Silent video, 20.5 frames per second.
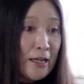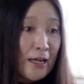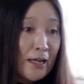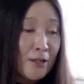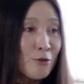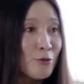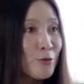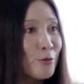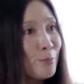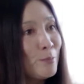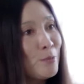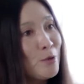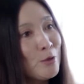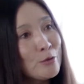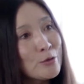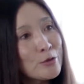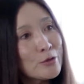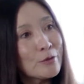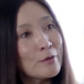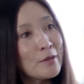and to
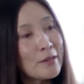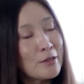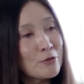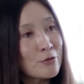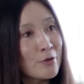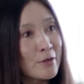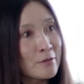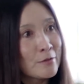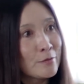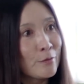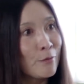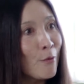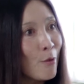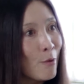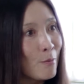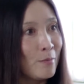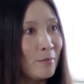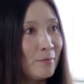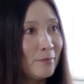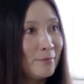mutually
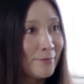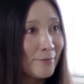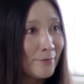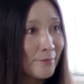transform.